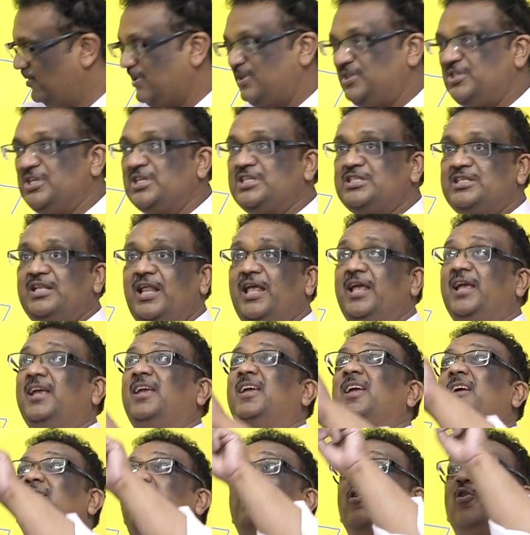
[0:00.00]
just
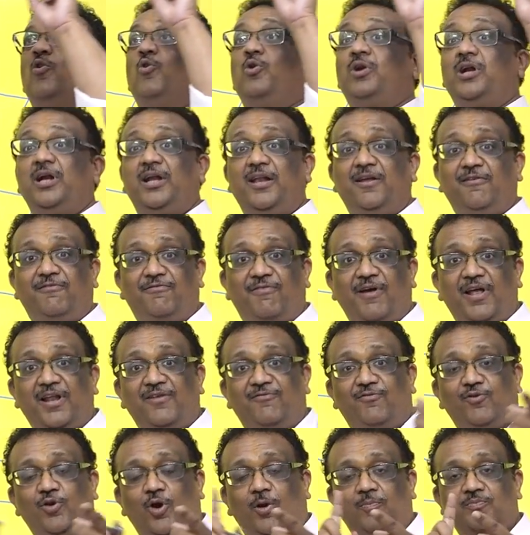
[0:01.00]
like if a rotating fan,
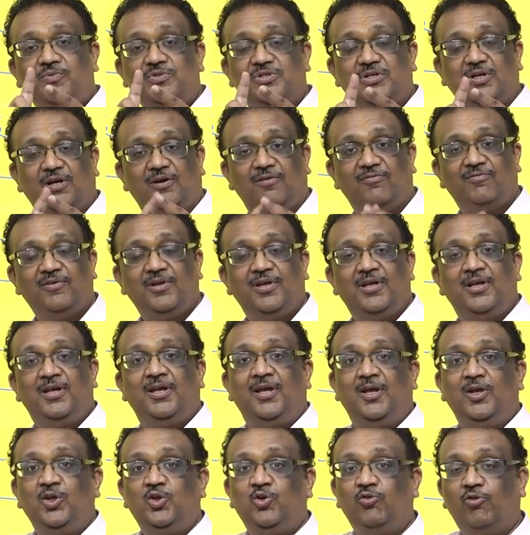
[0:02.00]
if you observe,
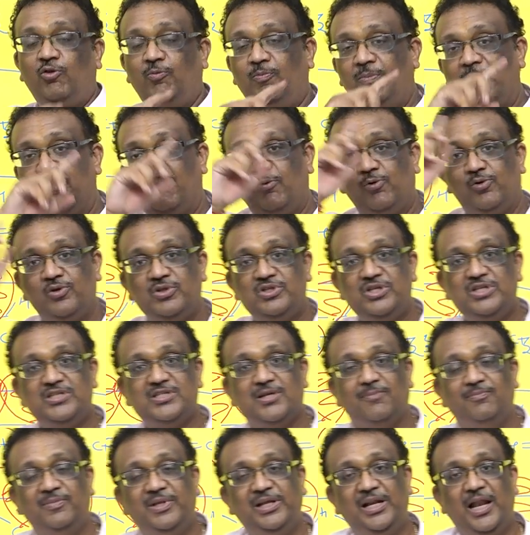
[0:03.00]
you would be able to see
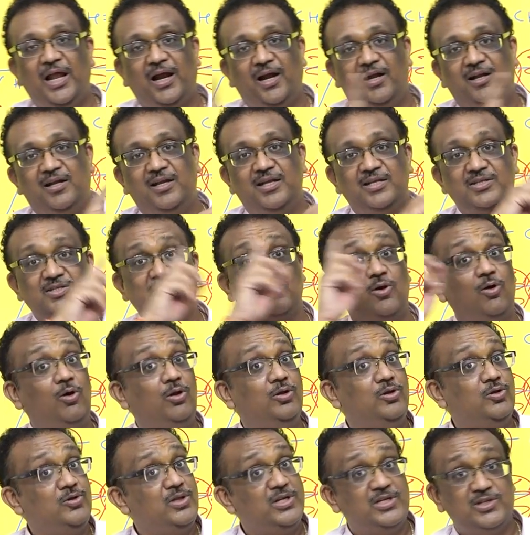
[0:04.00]
something like a disc,
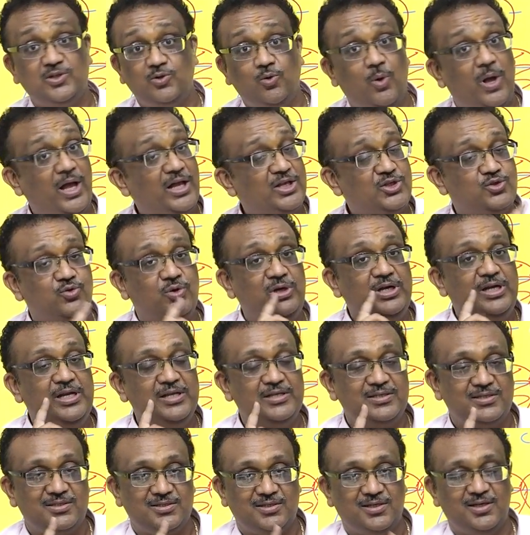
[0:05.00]
although there is no actual
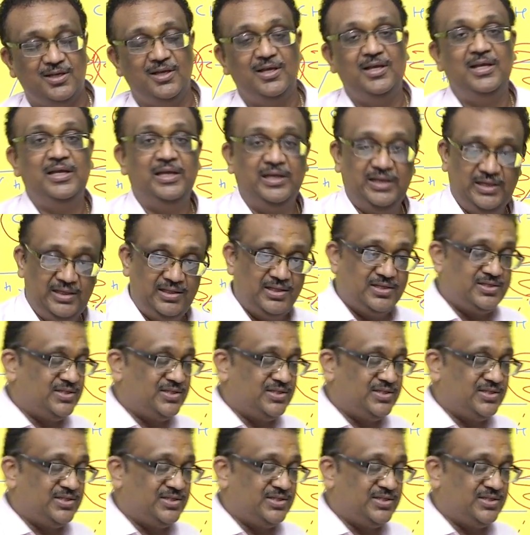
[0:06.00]
disc. In the